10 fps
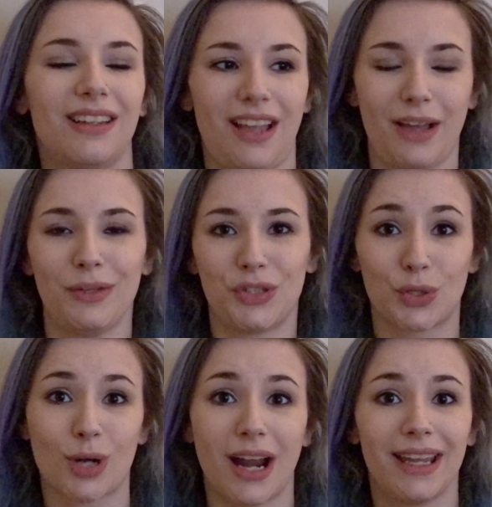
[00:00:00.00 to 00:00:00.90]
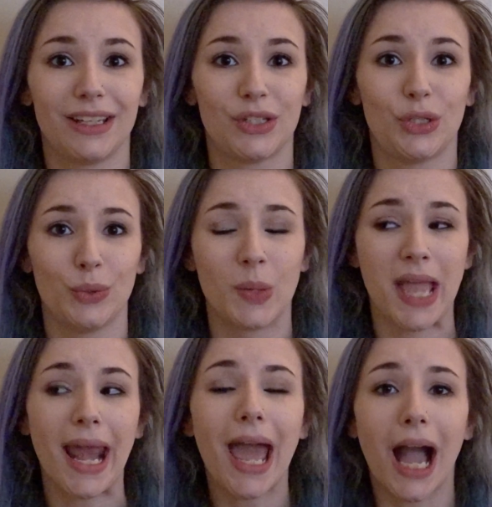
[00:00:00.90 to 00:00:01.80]
I was trying to
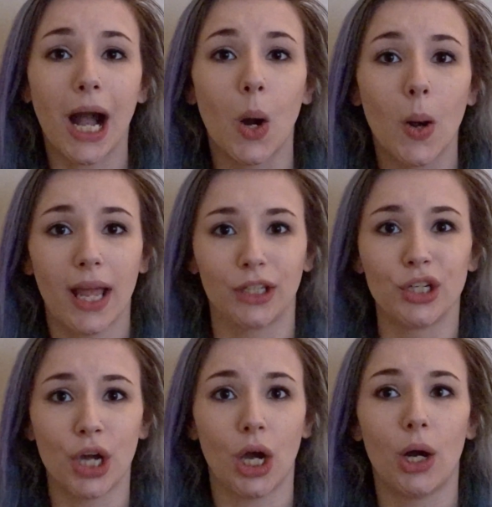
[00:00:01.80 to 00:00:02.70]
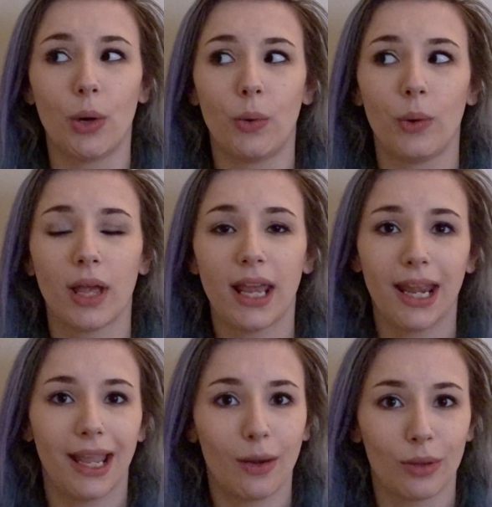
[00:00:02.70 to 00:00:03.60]
get out and go and
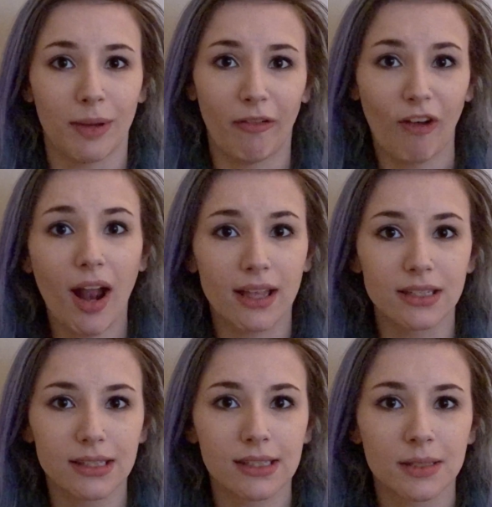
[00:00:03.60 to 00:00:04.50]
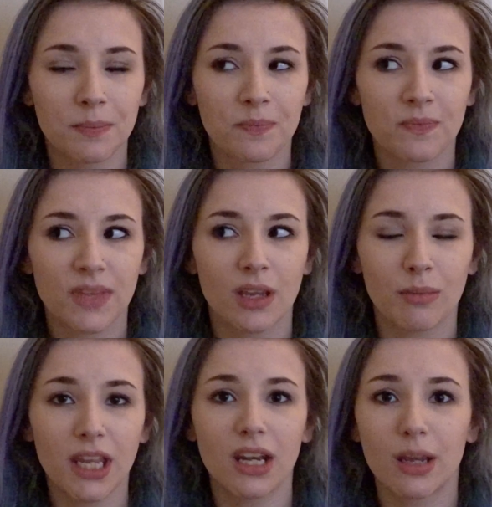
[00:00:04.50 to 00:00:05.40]
hang out with my friends,
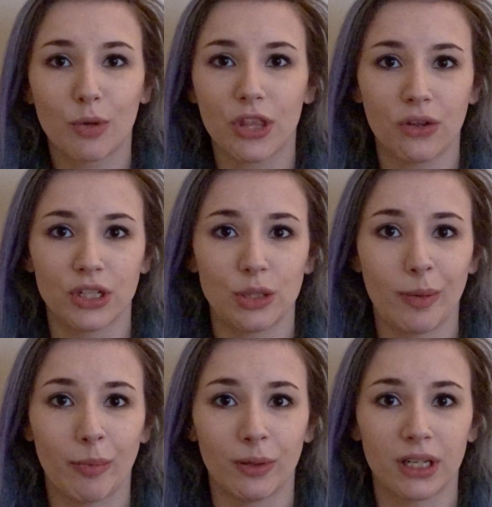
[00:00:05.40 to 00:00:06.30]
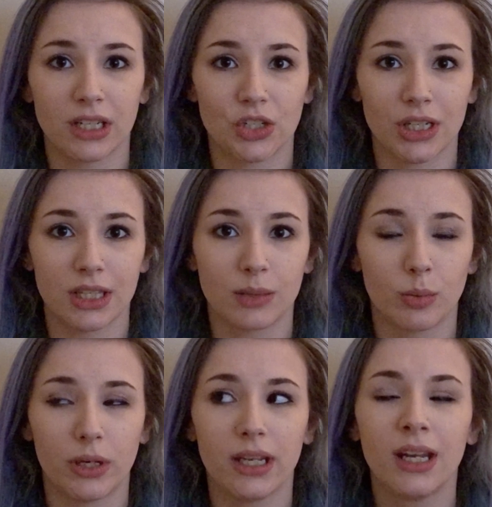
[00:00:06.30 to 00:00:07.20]
me and him are the only 2 people in the kitchen at this
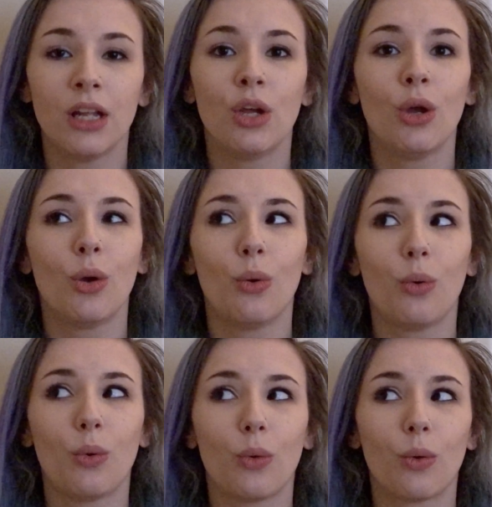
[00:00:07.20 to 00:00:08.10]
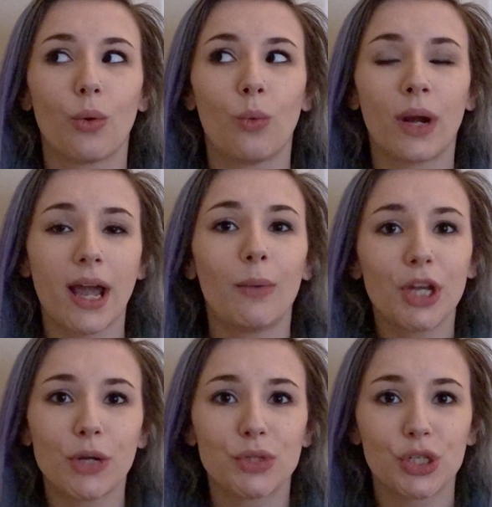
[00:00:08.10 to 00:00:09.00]
point. When I
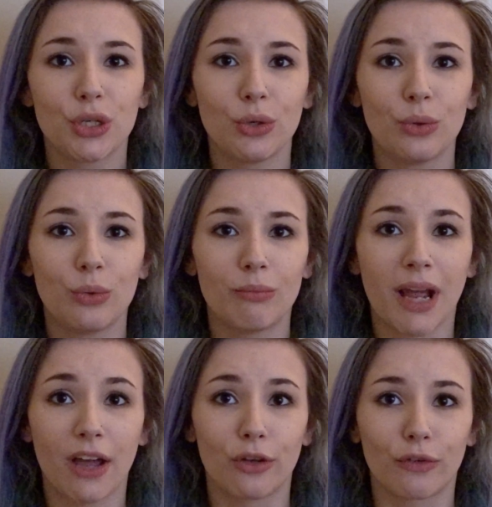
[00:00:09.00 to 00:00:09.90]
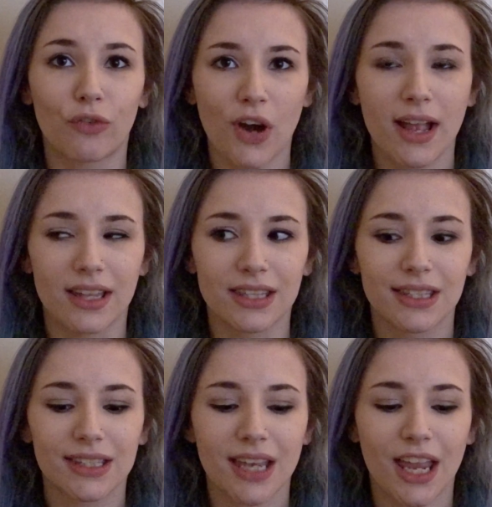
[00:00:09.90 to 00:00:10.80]
want to go to my other
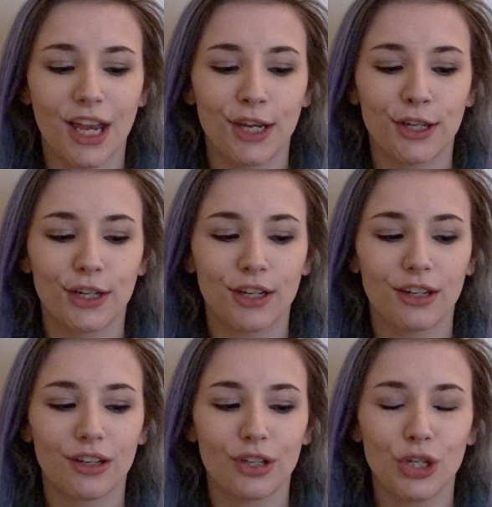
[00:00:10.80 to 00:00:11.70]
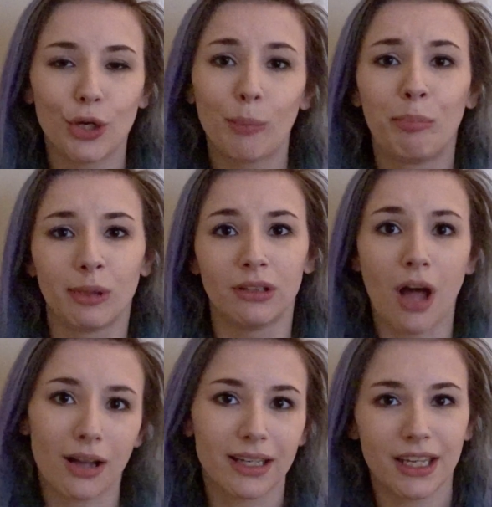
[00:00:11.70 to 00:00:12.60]
friends and you're
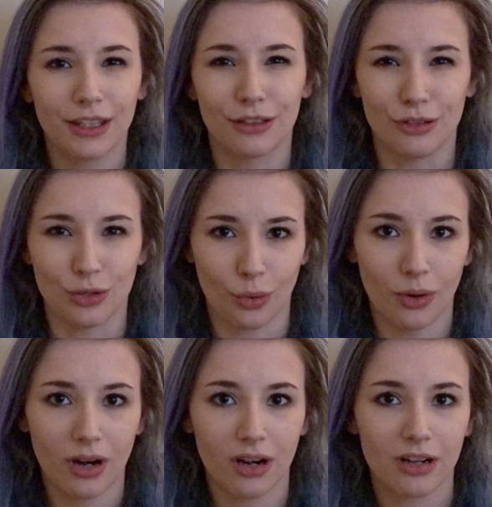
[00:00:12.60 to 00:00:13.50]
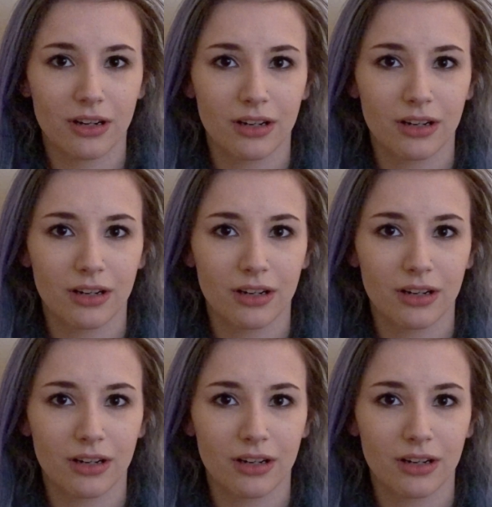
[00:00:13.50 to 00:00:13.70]
blocking the door.